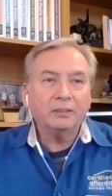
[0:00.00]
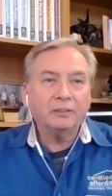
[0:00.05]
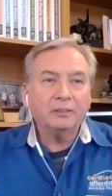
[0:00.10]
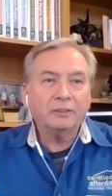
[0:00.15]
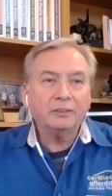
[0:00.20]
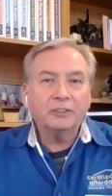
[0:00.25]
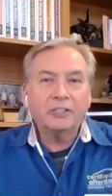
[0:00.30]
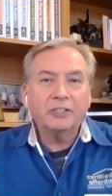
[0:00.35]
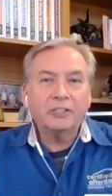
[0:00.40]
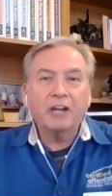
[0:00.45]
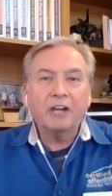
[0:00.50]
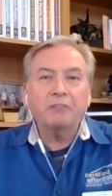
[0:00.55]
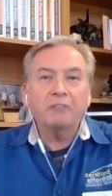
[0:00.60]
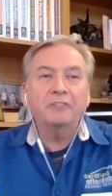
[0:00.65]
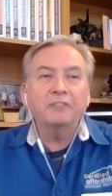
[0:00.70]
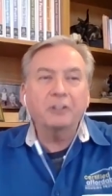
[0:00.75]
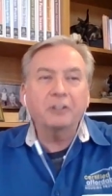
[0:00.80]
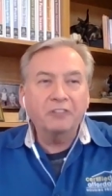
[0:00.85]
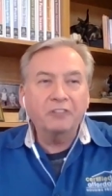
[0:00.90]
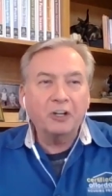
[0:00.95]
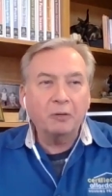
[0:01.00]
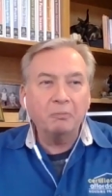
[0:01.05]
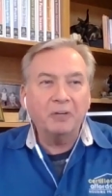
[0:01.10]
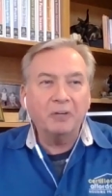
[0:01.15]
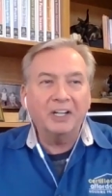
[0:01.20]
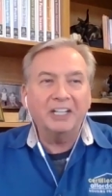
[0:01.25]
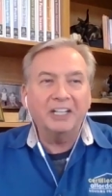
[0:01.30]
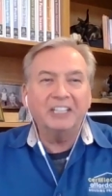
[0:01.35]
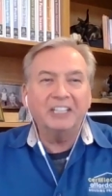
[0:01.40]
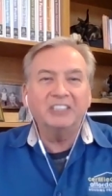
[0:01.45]
theft of their money,
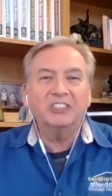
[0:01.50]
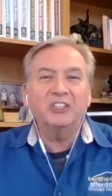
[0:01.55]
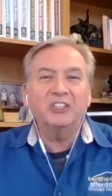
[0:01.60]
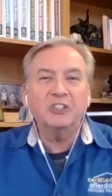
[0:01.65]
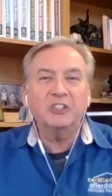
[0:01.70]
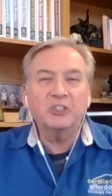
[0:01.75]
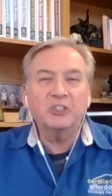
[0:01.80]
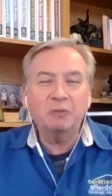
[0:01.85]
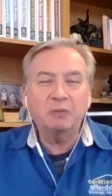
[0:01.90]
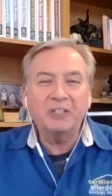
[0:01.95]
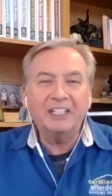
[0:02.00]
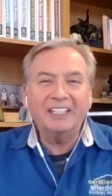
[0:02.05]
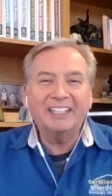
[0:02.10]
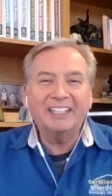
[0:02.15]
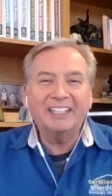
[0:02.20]
so to speak.